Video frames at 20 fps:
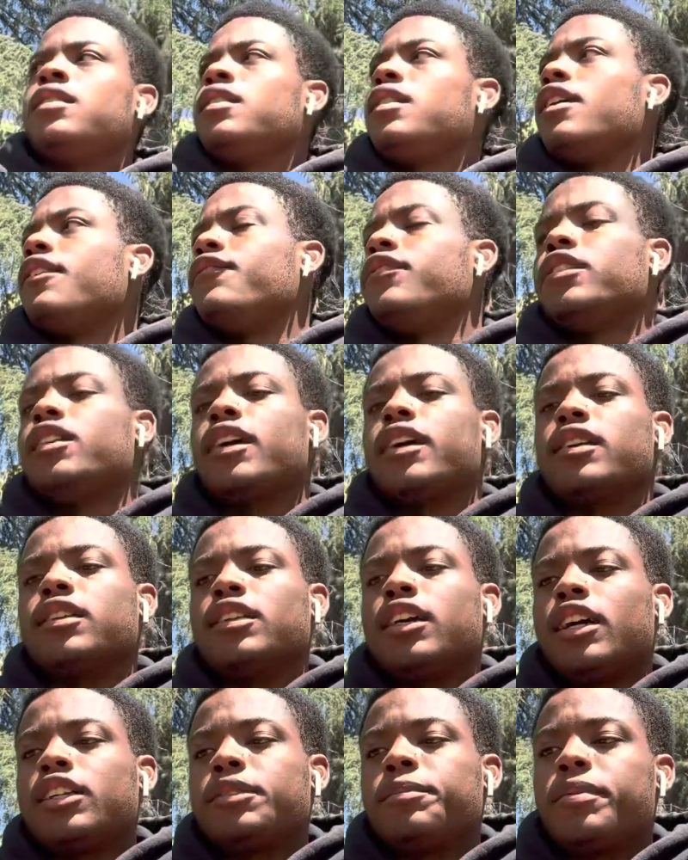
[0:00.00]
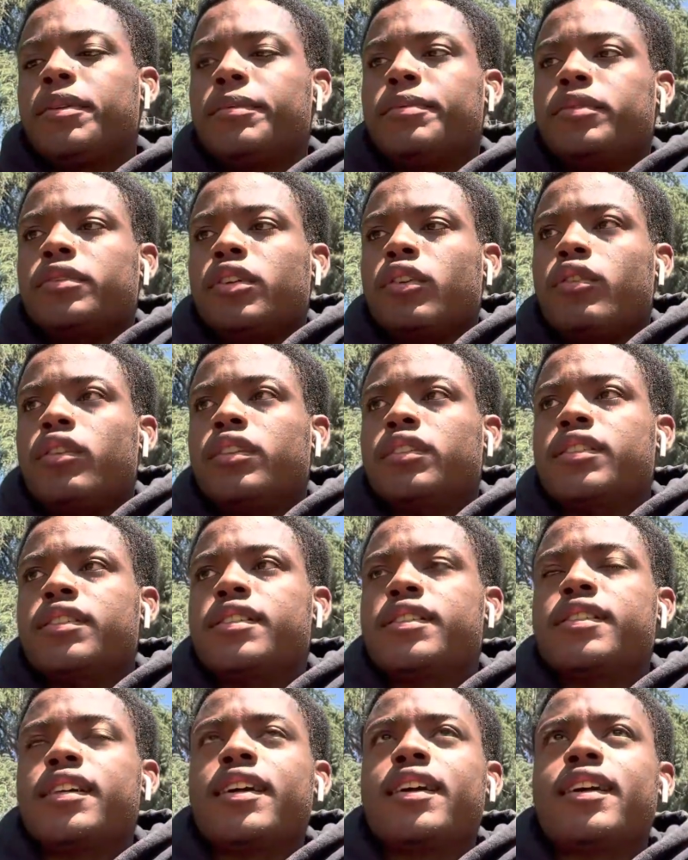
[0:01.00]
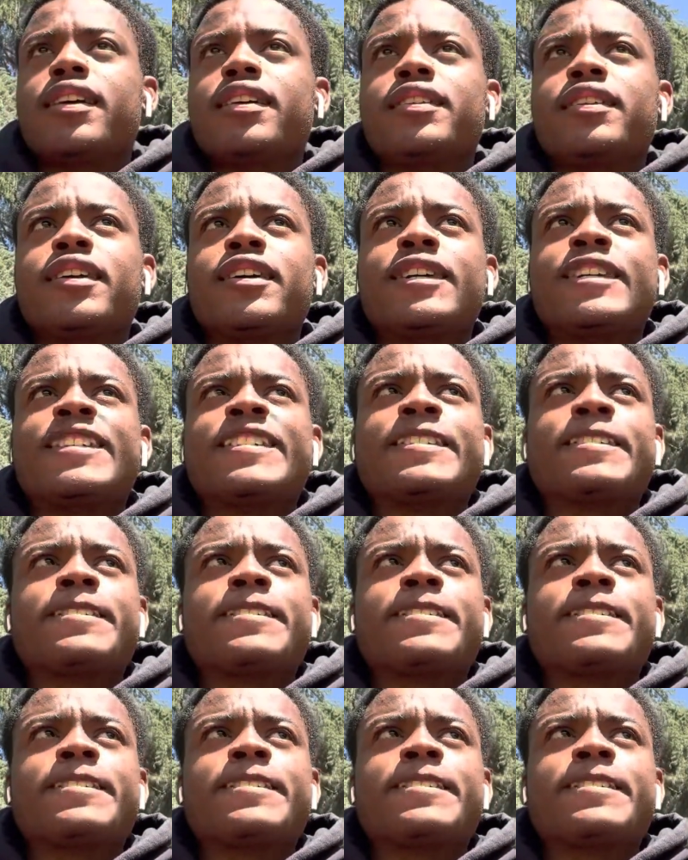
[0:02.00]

I feel like a lot of people don't understand that